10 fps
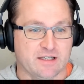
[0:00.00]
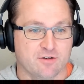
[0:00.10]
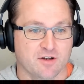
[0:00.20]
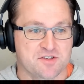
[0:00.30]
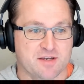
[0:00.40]

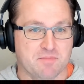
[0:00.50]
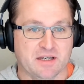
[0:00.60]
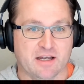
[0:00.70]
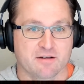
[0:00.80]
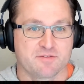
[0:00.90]
really got
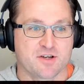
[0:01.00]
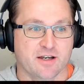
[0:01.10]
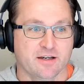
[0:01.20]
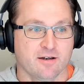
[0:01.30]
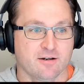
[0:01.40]
something out
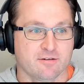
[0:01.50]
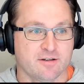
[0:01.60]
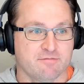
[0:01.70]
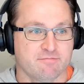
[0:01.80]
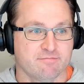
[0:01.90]
of
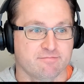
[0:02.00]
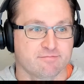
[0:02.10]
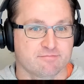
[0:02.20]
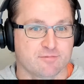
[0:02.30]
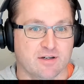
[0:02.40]
Dakar
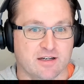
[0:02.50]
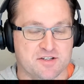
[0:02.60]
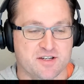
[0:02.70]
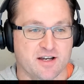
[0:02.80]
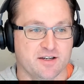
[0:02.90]
and
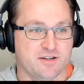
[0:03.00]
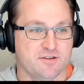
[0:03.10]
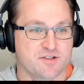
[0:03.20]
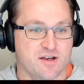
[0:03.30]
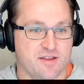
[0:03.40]
are
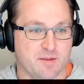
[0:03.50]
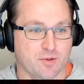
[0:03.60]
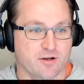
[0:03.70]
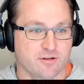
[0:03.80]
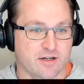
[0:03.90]
starting to use it
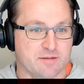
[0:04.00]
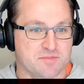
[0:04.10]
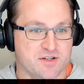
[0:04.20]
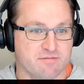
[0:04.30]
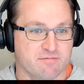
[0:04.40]
in their
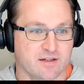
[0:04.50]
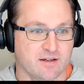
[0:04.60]
programs.